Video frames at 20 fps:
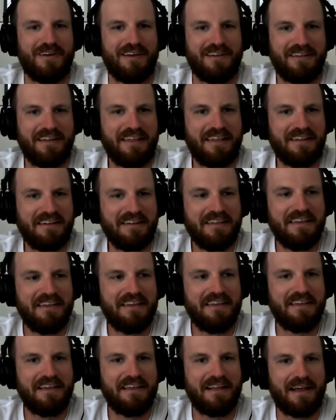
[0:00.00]
And then
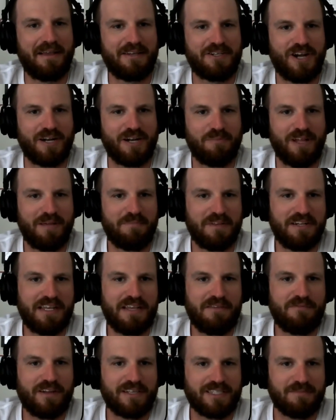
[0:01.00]
I try to blame the
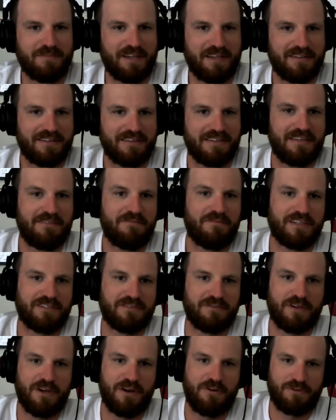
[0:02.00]
defense. I'm like, the
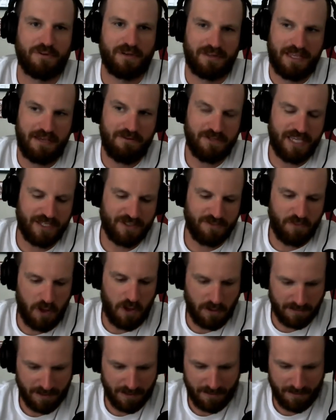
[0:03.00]
defensive coach. Like, it was his fault.